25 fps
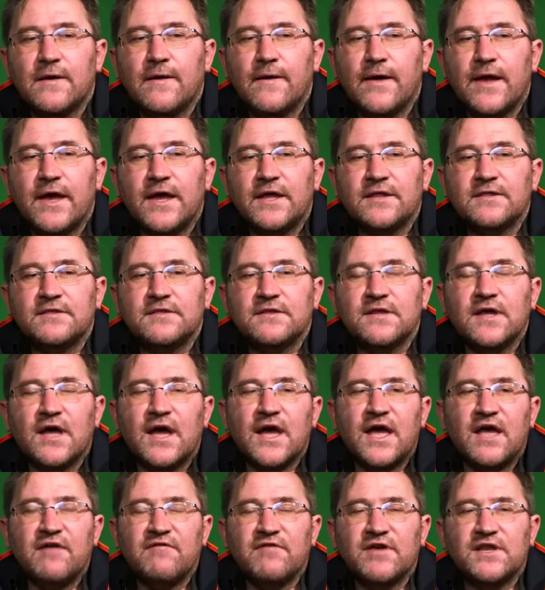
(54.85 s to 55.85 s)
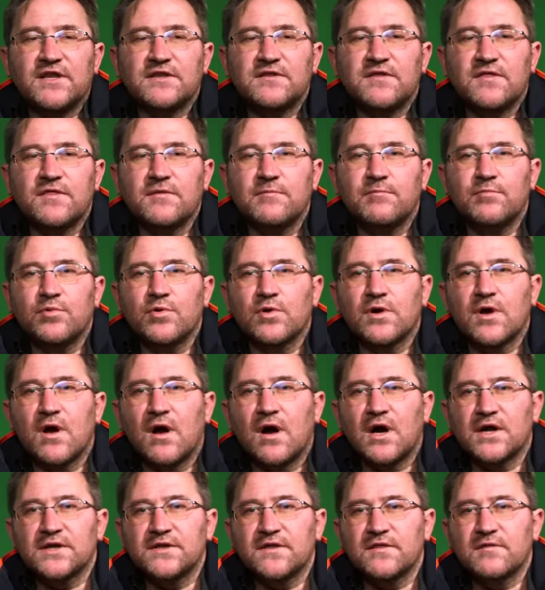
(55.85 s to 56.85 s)
And I have edited the book
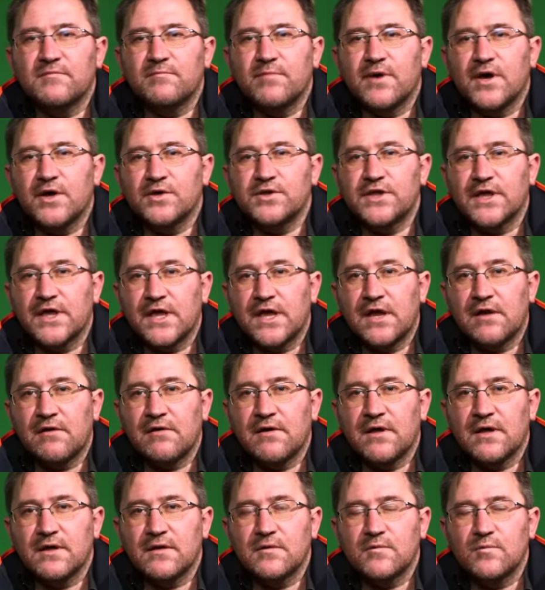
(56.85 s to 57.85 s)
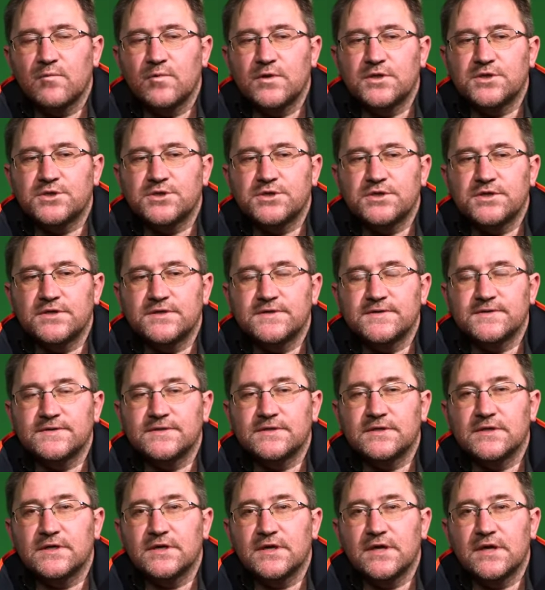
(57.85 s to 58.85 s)
Art in the Biotech Era, which
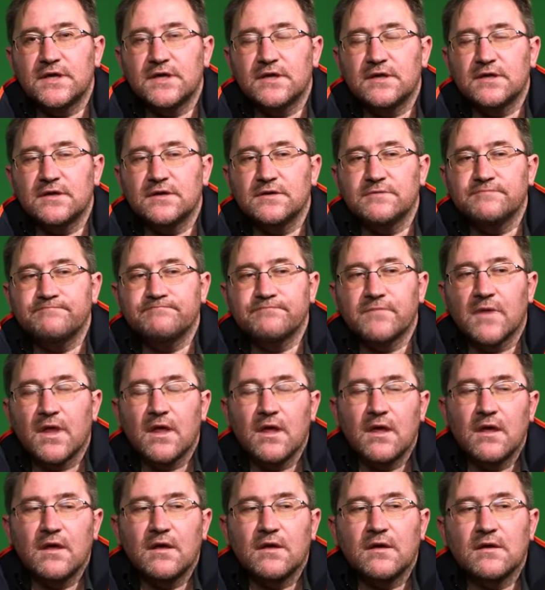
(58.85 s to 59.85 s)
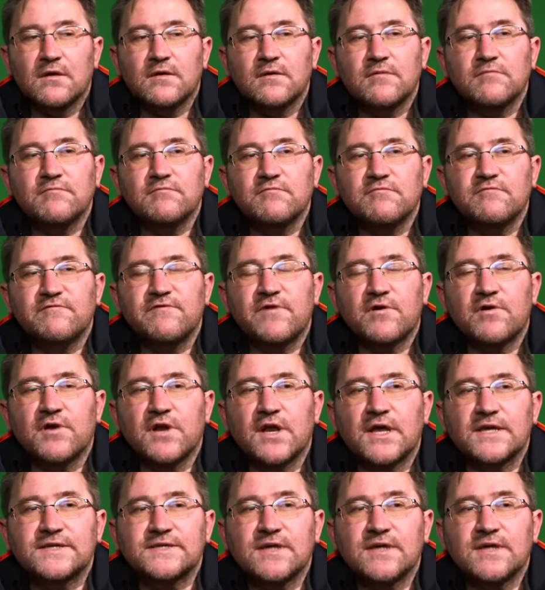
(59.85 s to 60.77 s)
is a very nice